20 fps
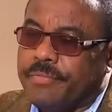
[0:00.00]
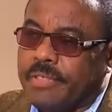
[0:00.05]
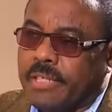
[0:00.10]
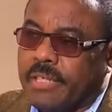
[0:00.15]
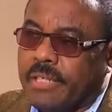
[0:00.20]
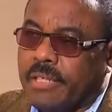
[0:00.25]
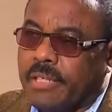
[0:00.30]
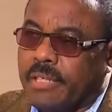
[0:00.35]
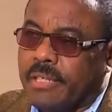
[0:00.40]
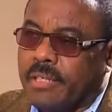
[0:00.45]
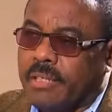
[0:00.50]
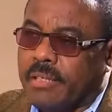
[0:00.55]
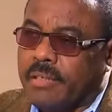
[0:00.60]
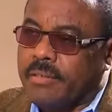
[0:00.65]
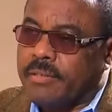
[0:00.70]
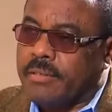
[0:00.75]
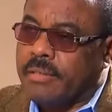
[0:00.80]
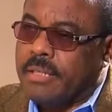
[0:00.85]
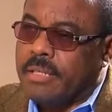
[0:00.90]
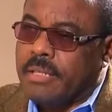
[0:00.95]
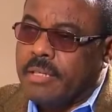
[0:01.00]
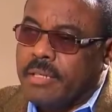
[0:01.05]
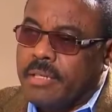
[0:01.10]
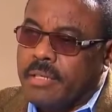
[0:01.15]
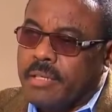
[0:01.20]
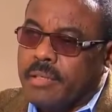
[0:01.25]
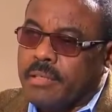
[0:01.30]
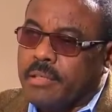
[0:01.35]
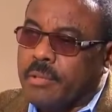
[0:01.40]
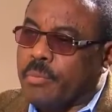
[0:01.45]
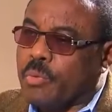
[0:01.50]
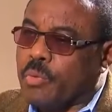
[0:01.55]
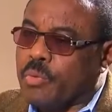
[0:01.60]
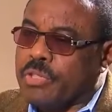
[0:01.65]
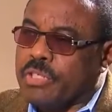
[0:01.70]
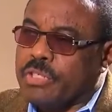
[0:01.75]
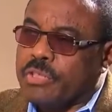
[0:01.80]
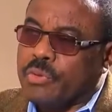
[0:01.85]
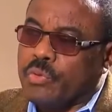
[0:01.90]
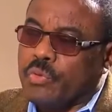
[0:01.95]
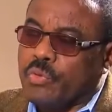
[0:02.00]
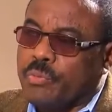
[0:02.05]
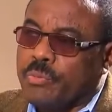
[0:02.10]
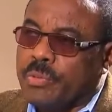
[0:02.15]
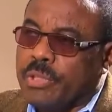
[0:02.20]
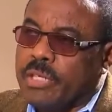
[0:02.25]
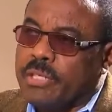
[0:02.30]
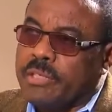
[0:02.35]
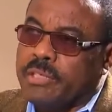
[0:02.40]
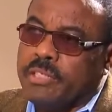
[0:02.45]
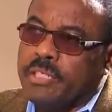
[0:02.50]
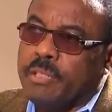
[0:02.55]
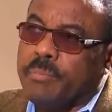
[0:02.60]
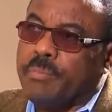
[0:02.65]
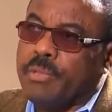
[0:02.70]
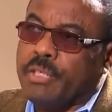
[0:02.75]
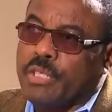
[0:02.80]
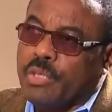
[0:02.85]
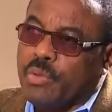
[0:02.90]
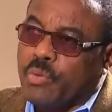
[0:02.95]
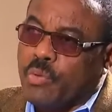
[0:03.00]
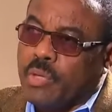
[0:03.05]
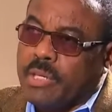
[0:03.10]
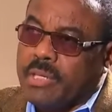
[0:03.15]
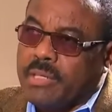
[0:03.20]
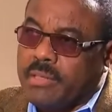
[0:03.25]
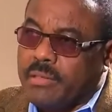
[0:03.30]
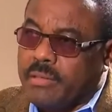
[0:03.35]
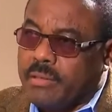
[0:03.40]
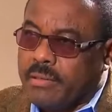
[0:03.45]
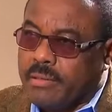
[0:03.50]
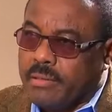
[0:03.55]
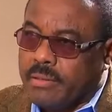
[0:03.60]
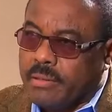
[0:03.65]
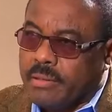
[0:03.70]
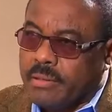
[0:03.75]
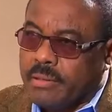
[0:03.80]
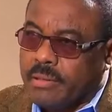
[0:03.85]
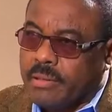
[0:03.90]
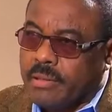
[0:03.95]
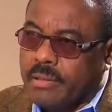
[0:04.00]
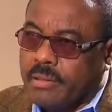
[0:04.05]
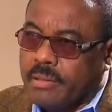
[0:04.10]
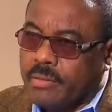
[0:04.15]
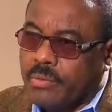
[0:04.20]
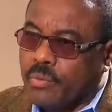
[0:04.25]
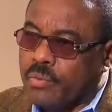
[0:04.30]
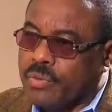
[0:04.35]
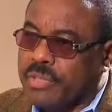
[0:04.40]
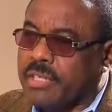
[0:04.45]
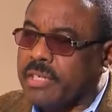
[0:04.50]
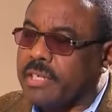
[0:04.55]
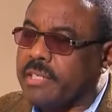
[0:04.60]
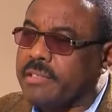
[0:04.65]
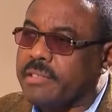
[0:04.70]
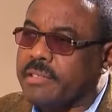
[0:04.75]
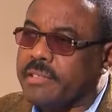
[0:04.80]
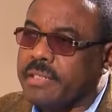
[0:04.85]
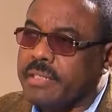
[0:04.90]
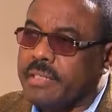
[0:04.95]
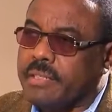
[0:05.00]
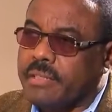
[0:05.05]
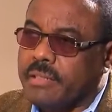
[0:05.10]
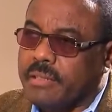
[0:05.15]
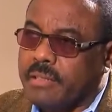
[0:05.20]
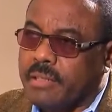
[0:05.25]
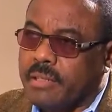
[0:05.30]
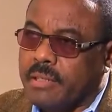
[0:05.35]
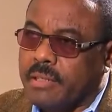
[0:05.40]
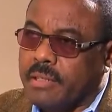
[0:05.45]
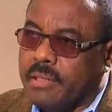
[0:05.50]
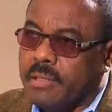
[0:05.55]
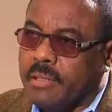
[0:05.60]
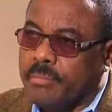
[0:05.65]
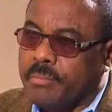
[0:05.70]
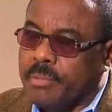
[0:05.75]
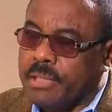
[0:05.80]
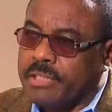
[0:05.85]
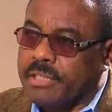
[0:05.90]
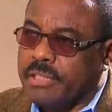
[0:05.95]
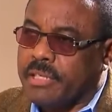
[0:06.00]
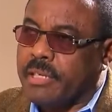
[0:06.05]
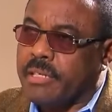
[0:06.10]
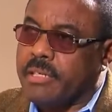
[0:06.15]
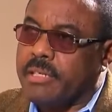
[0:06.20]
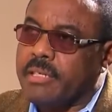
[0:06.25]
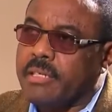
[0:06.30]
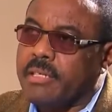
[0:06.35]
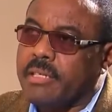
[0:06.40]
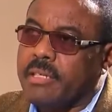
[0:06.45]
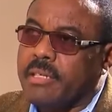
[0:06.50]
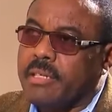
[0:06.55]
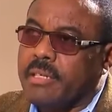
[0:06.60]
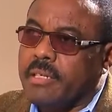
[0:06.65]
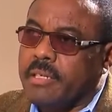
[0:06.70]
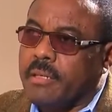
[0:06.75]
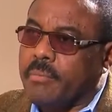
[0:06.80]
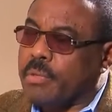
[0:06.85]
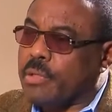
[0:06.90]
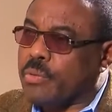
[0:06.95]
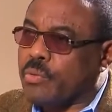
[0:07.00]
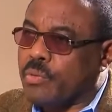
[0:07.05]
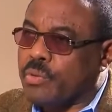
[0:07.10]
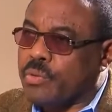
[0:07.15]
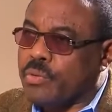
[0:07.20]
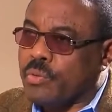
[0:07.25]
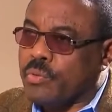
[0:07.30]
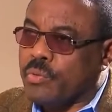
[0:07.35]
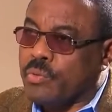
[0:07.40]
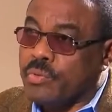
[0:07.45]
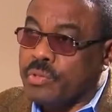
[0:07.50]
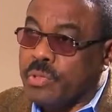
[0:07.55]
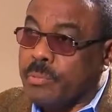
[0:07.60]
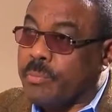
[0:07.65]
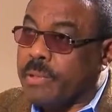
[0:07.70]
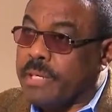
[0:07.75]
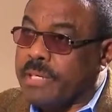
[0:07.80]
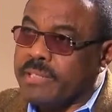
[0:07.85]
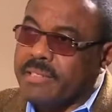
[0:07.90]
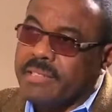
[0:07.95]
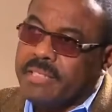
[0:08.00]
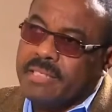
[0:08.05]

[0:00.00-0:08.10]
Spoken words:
the process should be a deep renewal to the country, basically, but also to the party